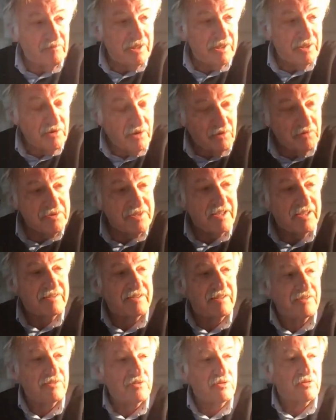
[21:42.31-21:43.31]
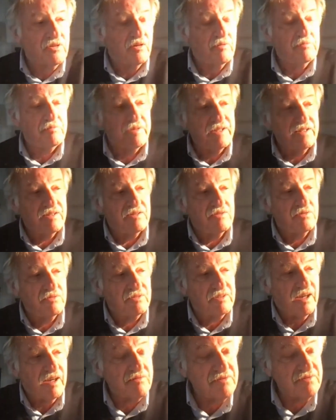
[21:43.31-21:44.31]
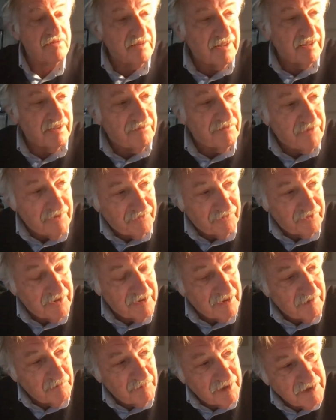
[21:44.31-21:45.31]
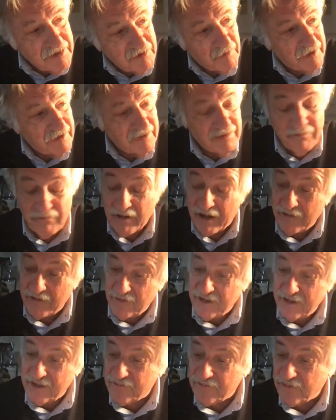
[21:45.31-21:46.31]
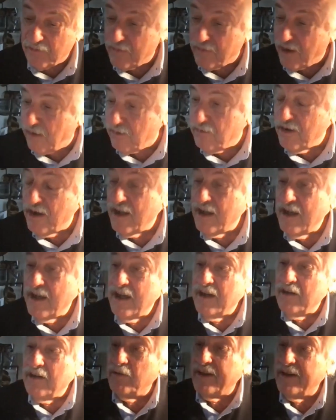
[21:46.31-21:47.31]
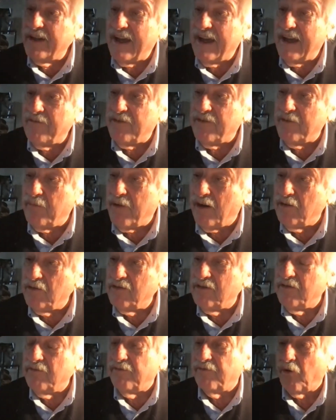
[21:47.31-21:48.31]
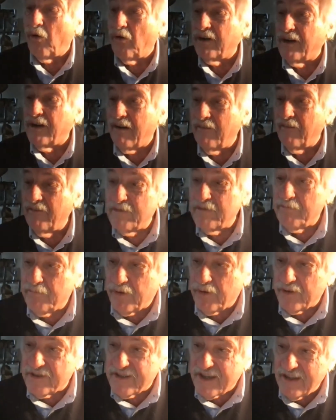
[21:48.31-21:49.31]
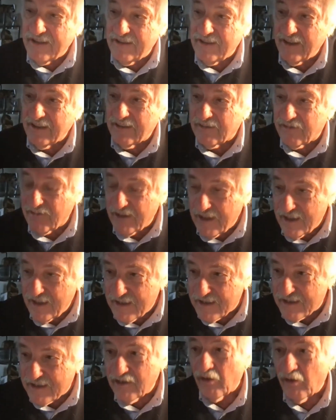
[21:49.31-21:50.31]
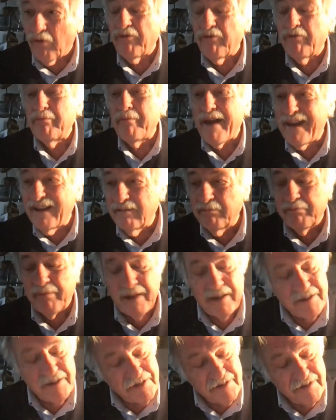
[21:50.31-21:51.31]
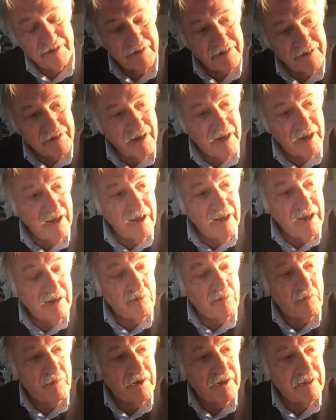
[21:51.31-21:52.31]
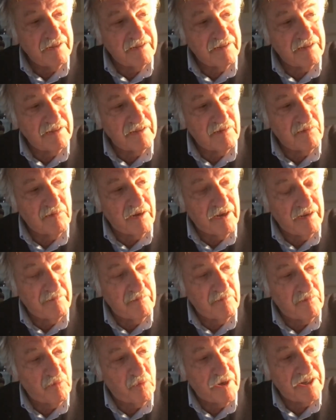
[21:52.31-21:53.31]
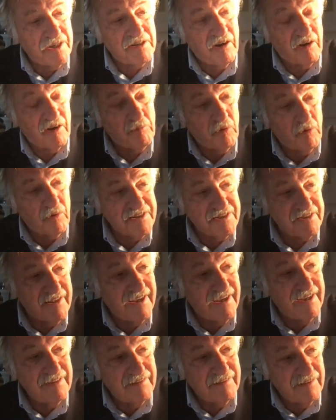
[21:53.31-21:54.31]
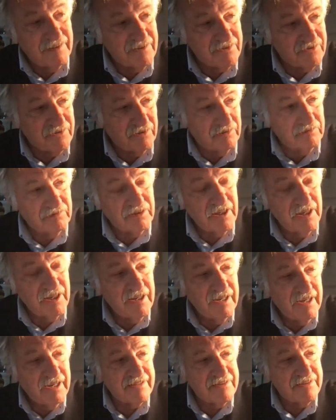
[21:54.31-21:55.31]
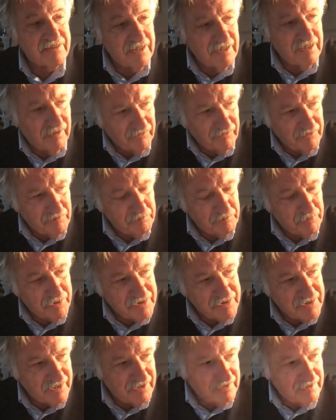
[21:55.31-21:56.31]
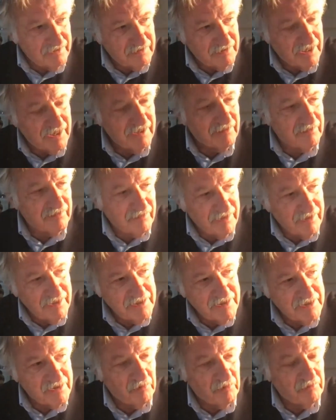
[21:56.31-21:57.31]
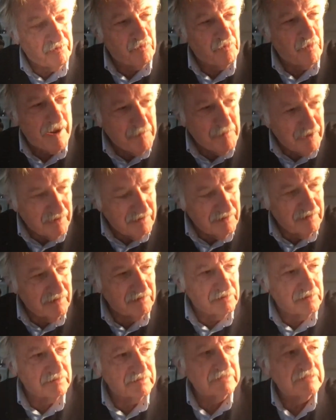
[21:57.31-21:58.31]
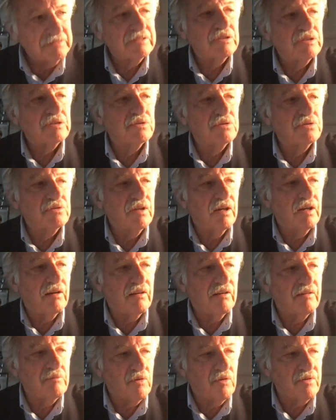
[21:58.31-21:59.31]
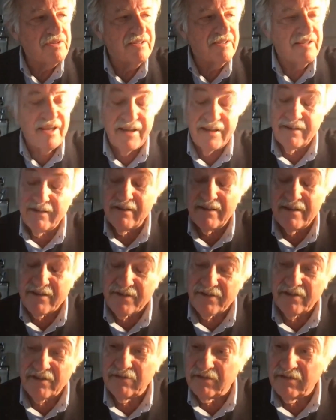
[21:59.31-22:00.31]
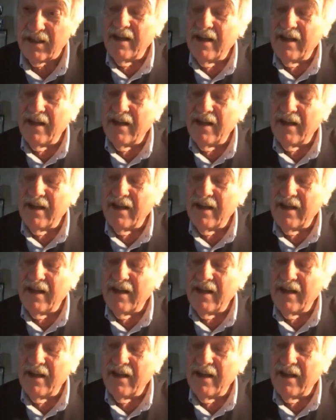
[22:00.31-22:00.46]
We know that in Europe in 2050, that means 25 years from now, we have about 400% increase of male patients which are more than 80 years old, and 300% increase of women who are more than 80 years old.